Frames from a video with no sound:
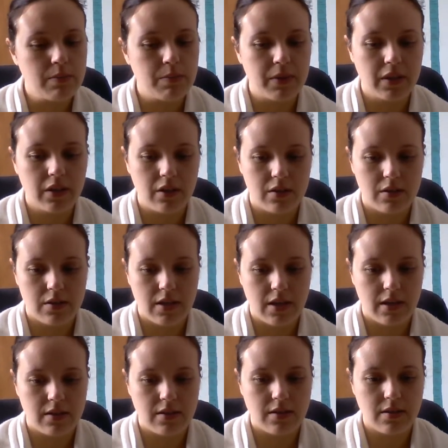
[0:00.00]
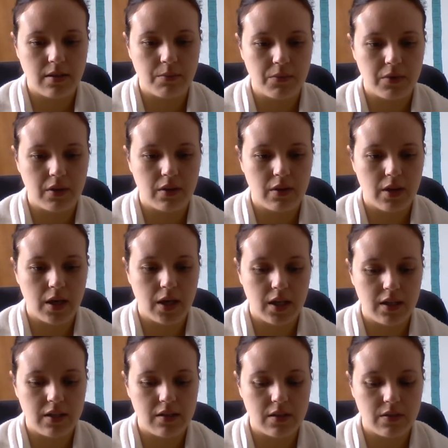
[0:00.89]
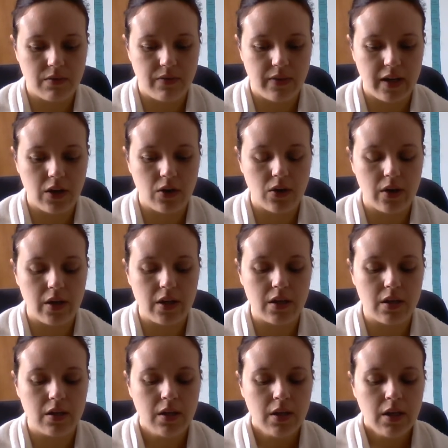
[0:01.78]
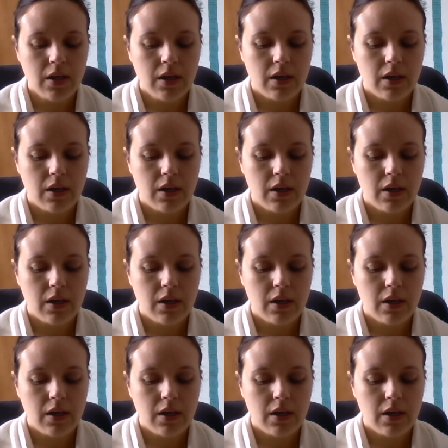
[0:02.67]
because that's something that is very